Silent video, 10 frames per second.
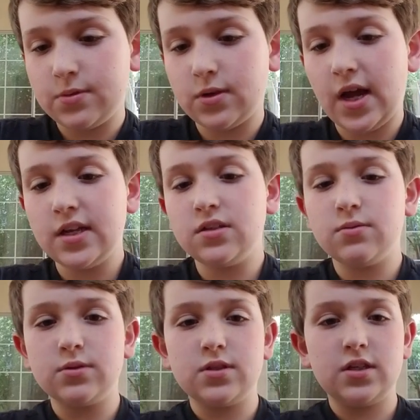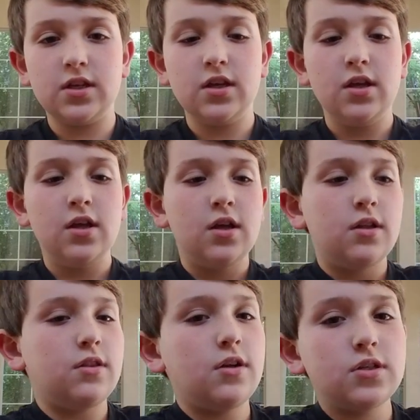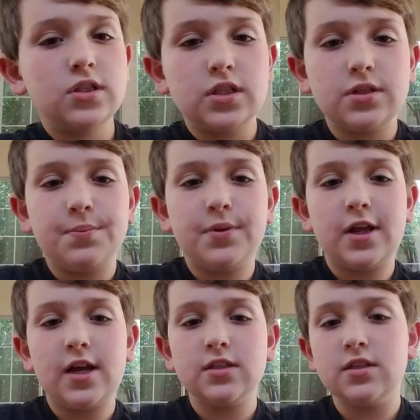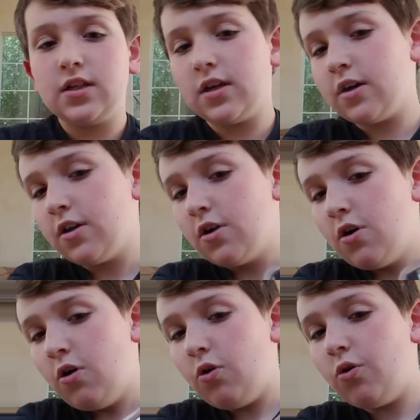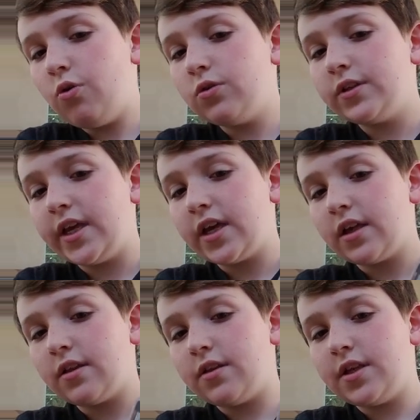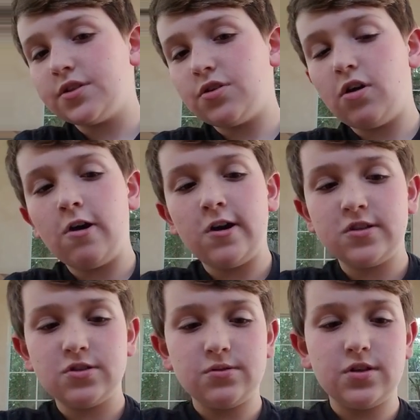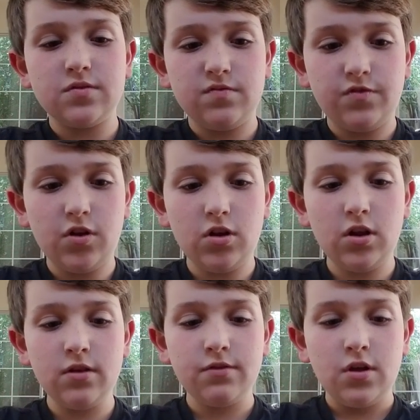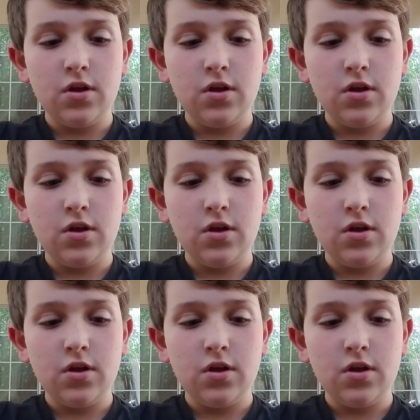So as you can see, there's this plastic holding this on so it doesn't fall off.